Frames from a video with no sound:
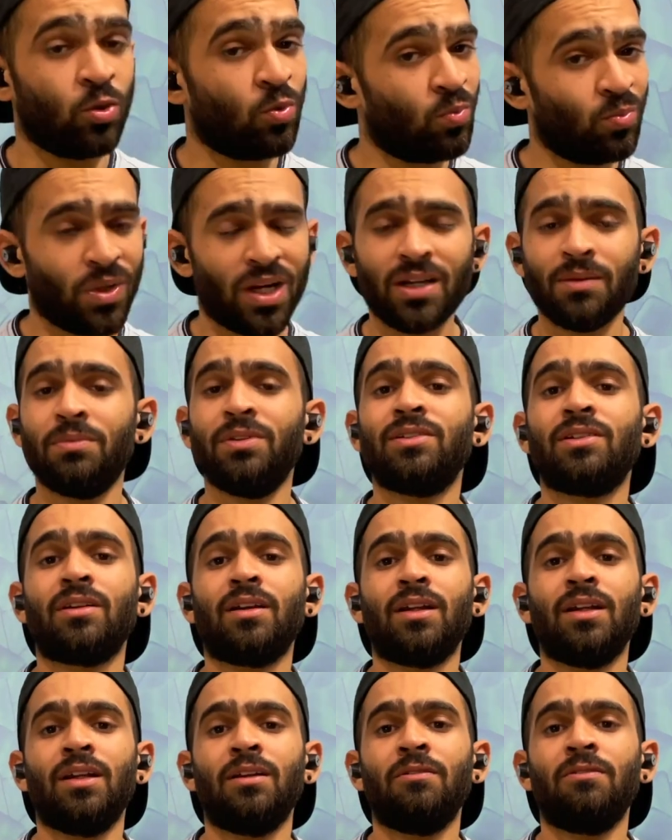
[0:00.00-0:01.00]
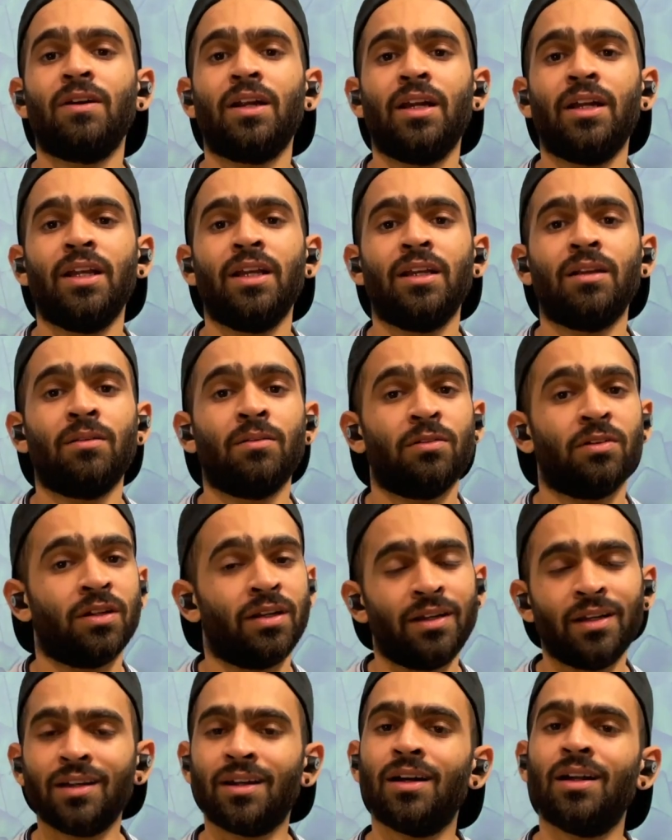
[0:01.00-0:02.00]
You might be struggling finding
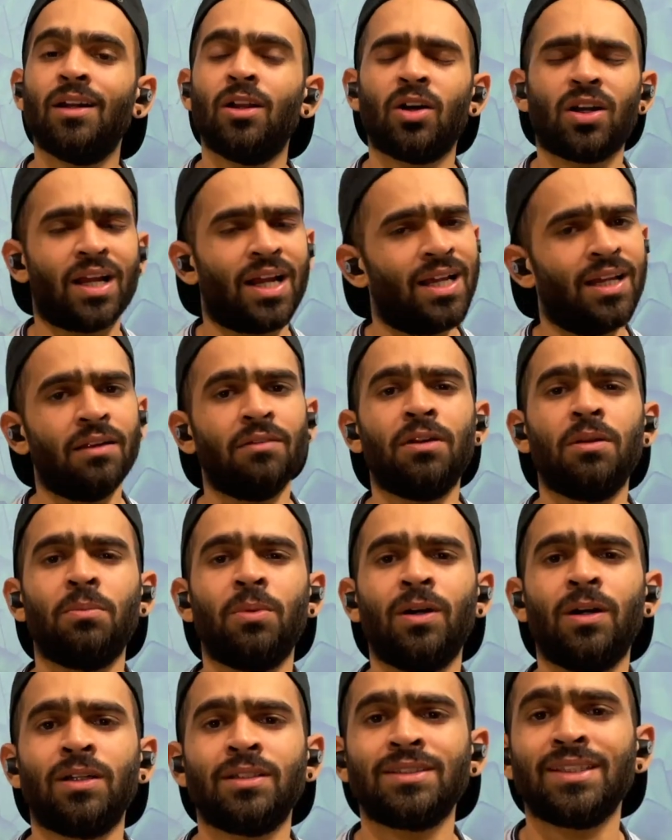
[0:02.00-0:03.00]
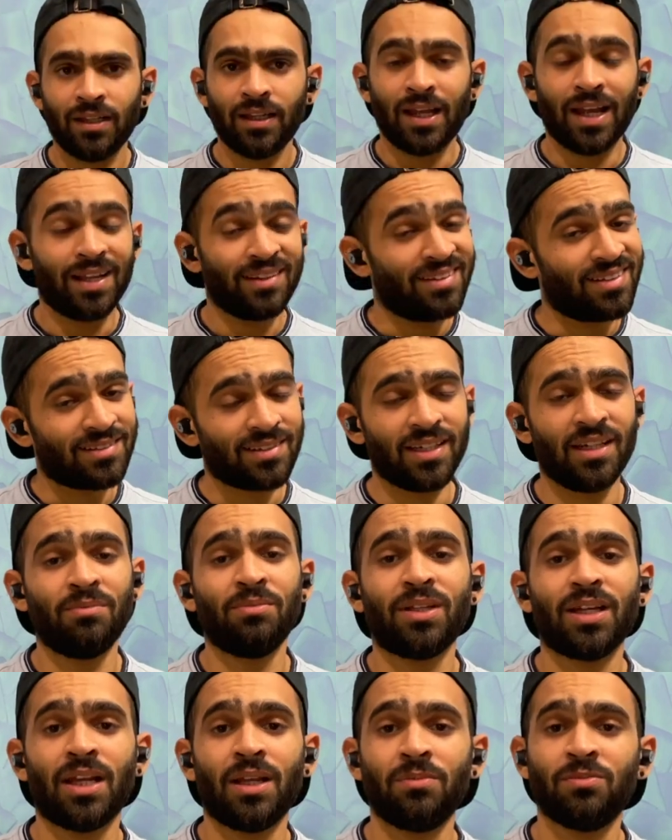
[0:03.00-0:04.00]
critical or high level bugs. At the
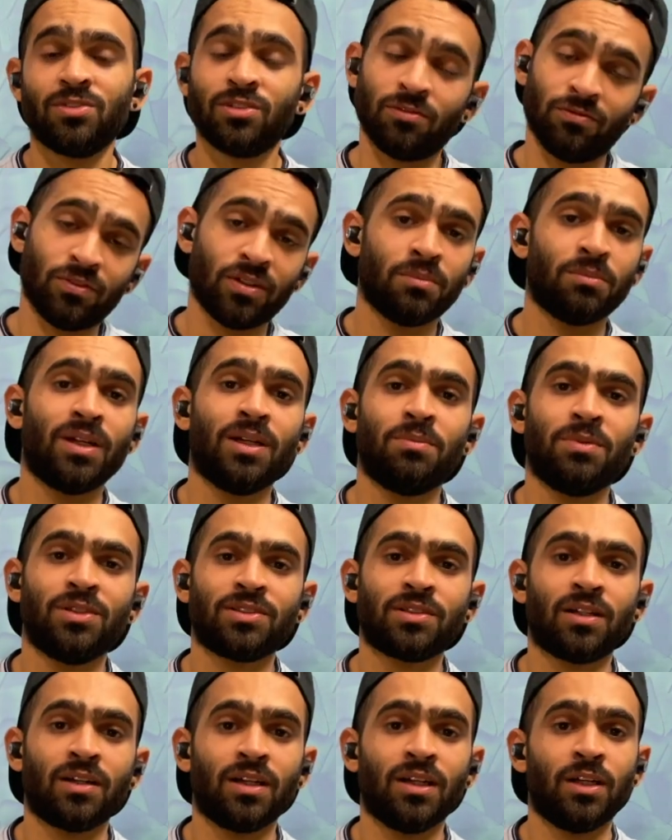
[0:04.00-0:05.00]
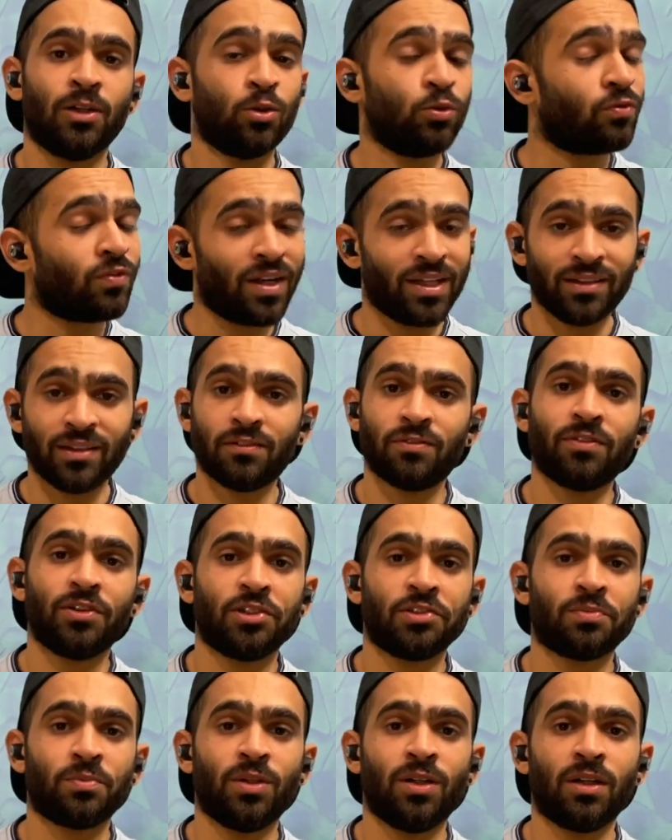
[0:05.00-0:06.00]
same time, someone might be struggling to find their
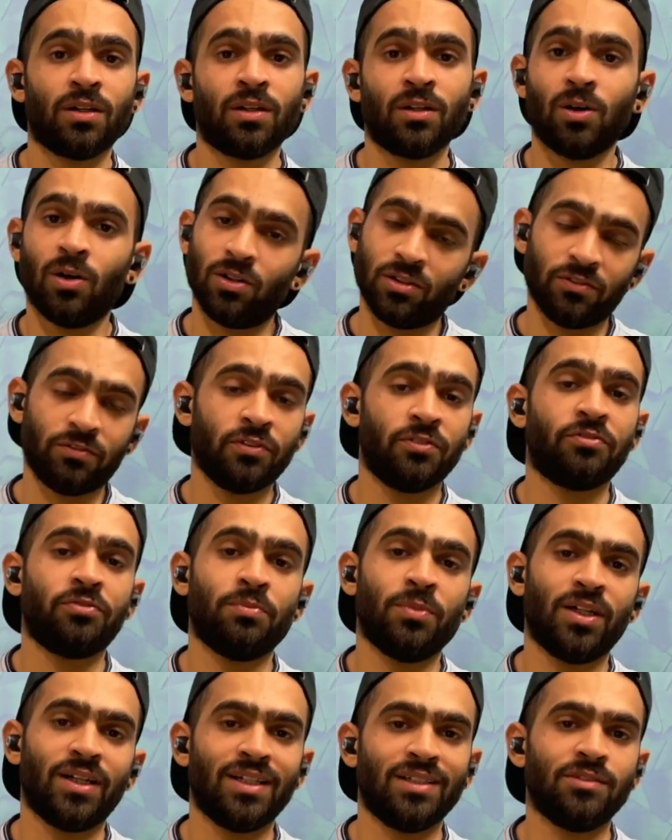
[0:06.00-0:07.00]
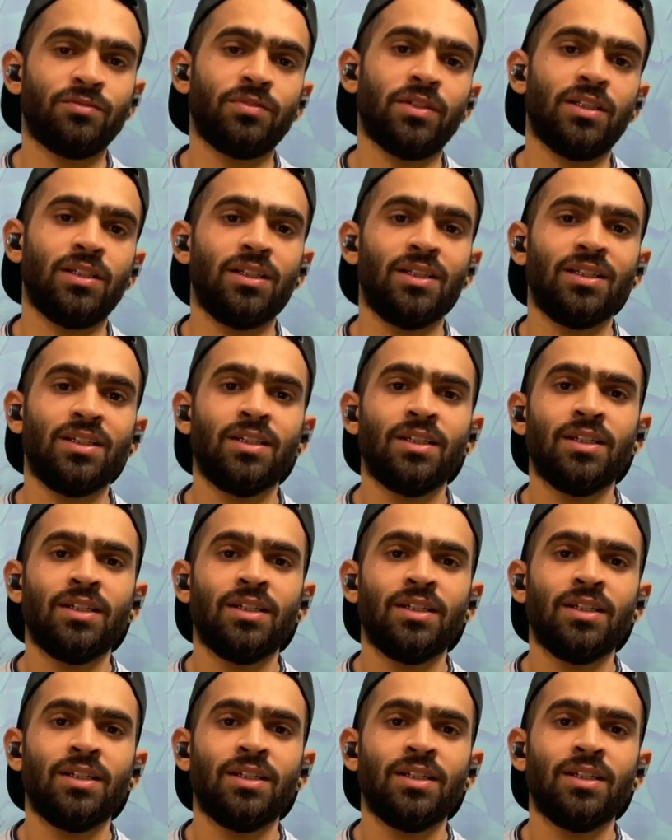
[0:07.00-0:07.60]
first bug or the fifth bug as well.